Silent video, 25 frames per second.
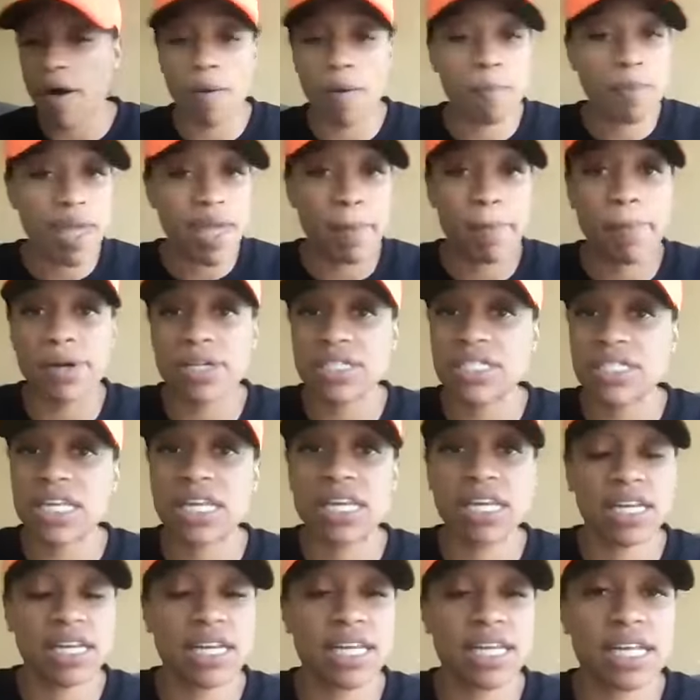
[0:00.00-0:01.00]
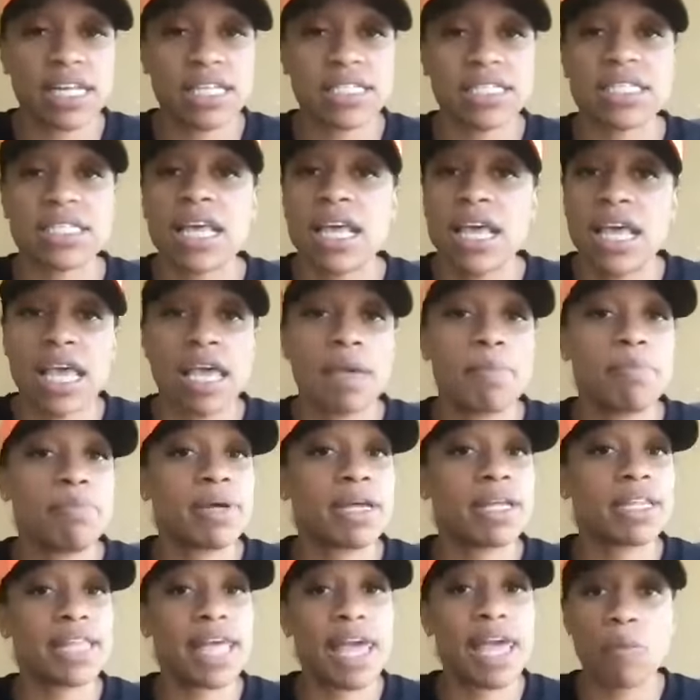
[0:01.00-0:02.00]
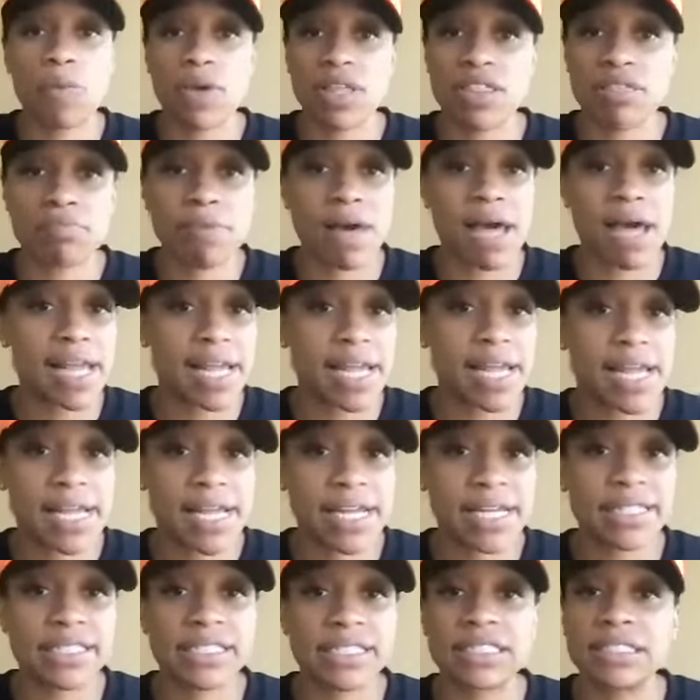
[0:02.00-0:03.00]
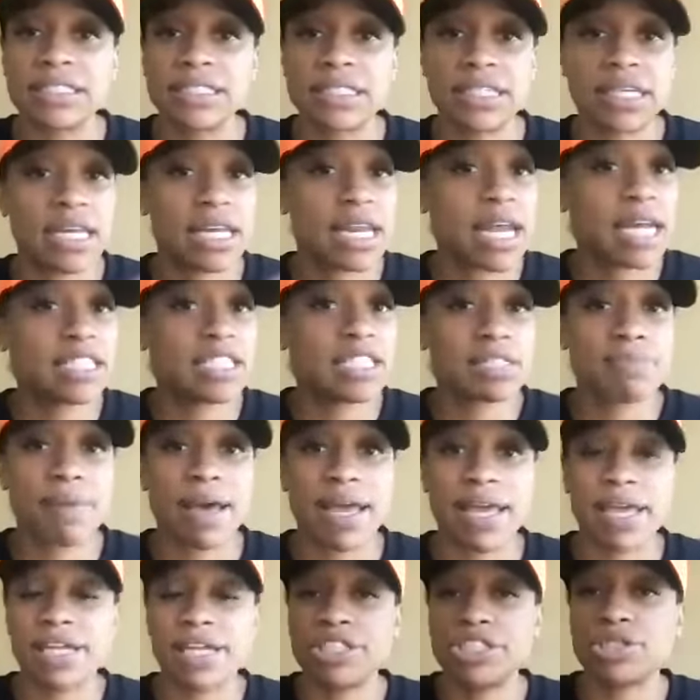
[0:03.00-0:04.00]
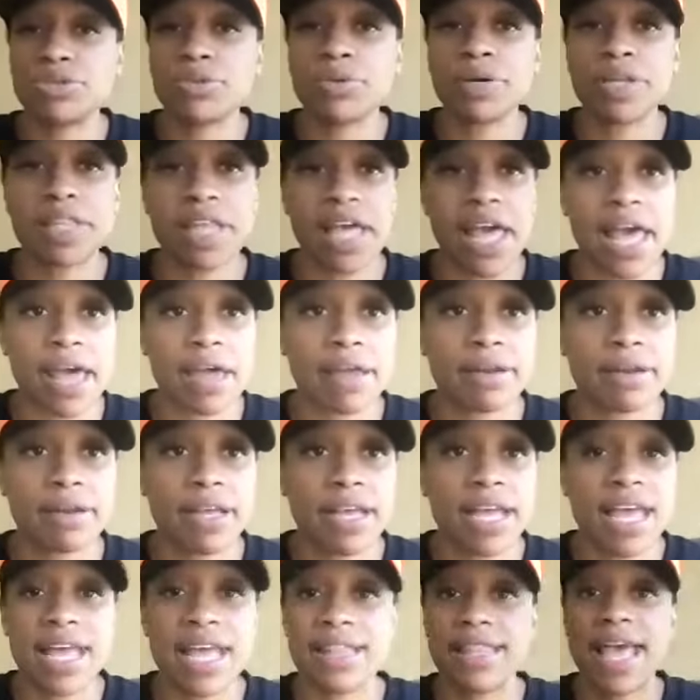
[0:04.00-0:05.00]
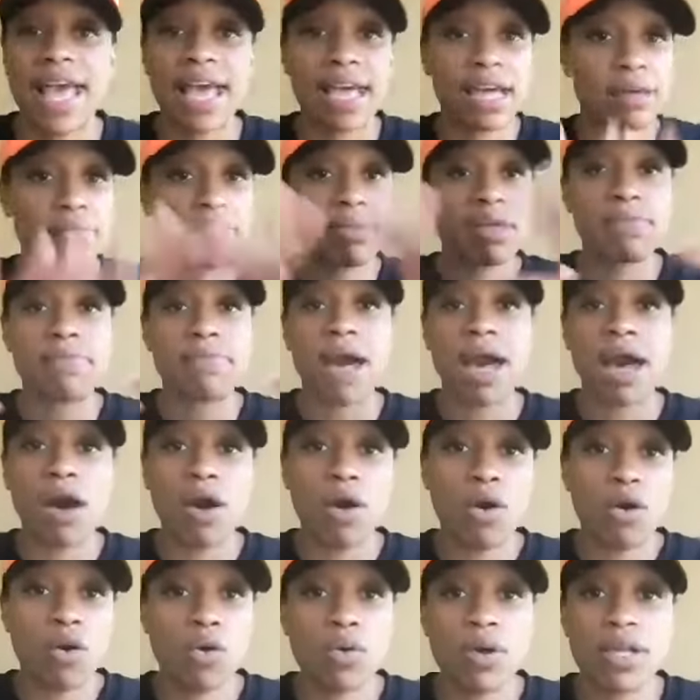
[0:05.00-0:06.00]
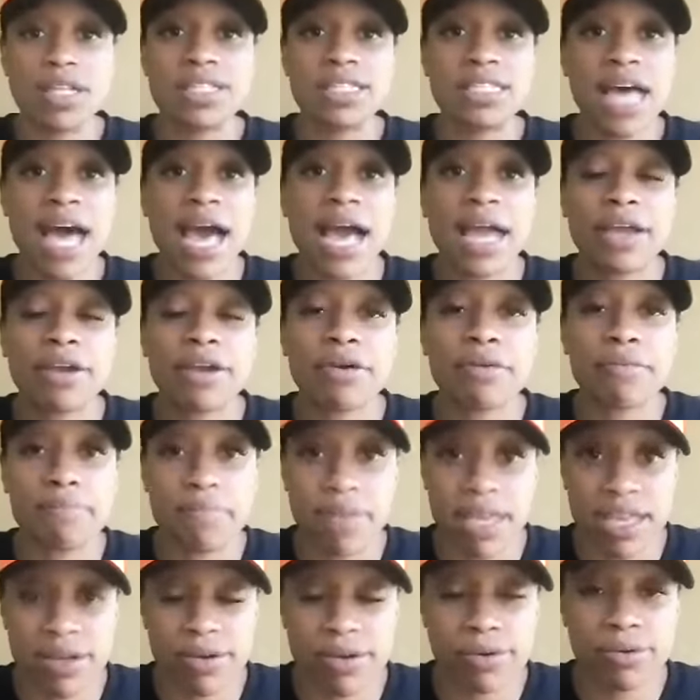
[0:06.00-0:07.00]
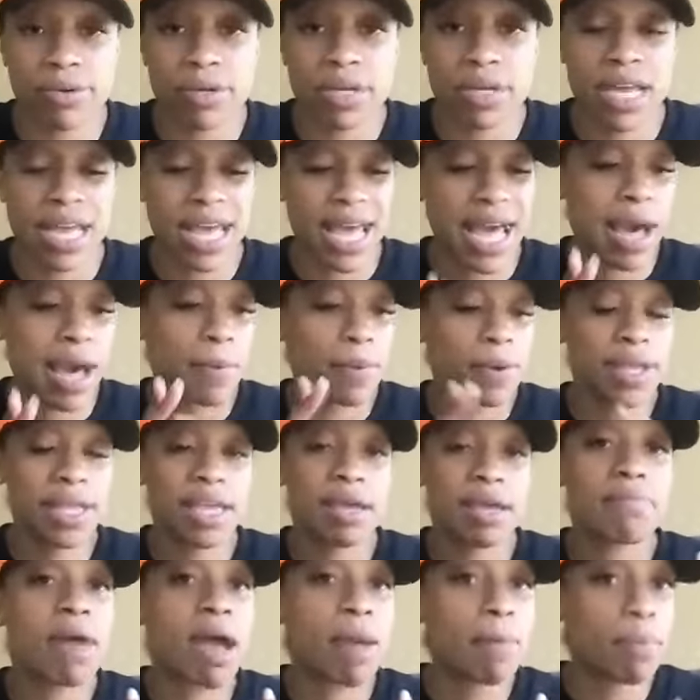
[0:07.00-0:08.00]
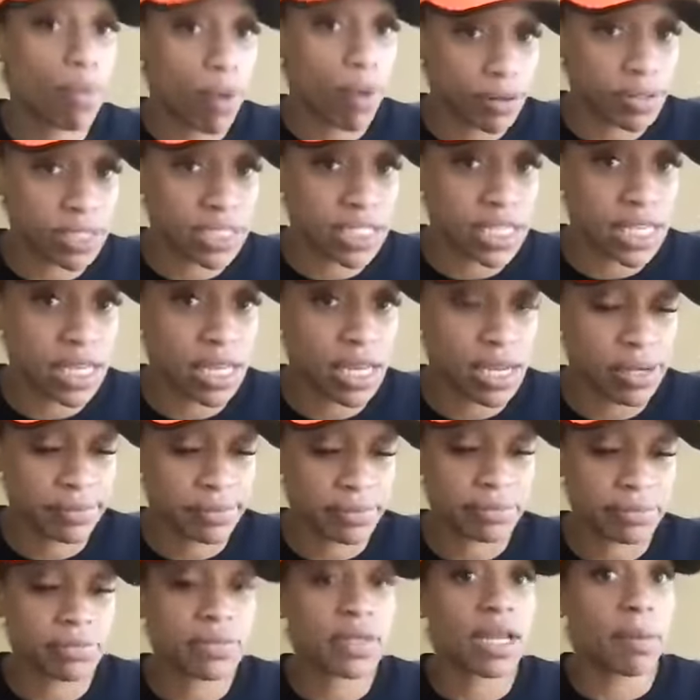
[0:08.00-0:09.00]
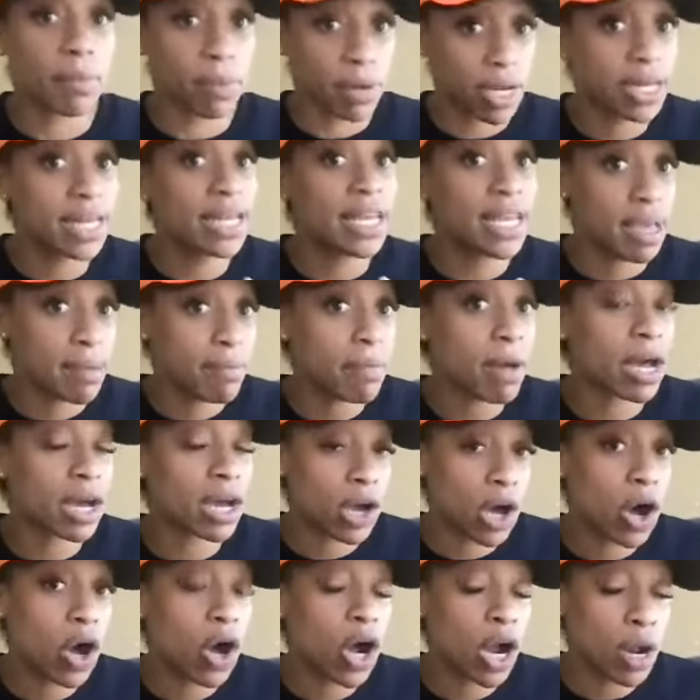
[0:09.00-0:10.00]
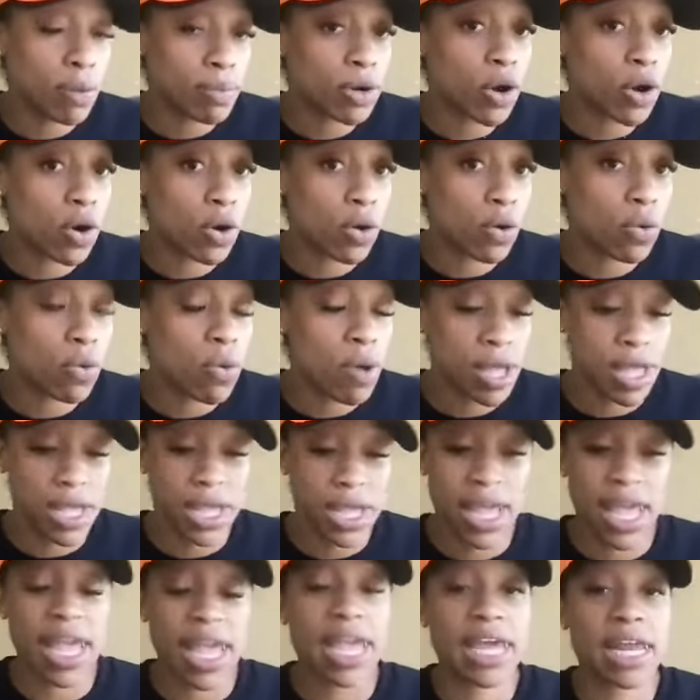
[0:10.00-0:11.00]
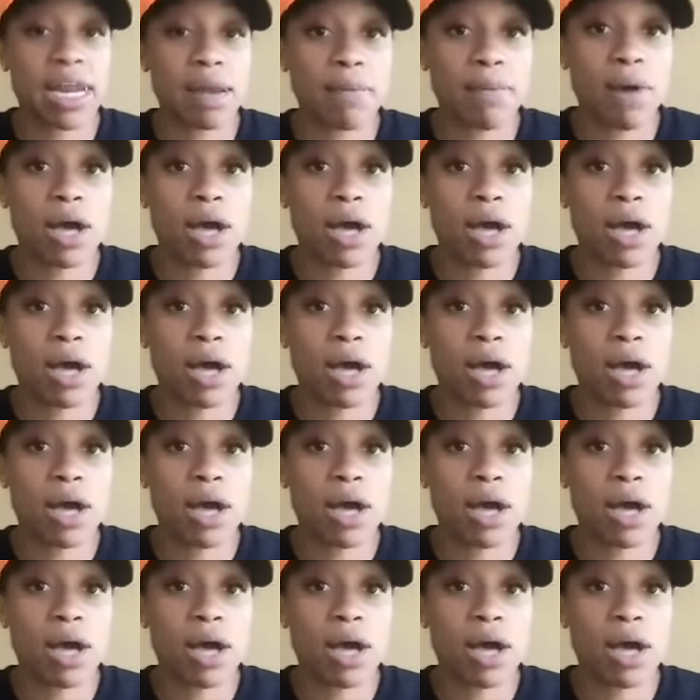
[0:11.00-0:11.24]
peppers and onions, and put that with my eggs. And I just might enjoy that. And that could be my whole entire meal. I would hit my protein. I'm going to hit my carb goal, and I'm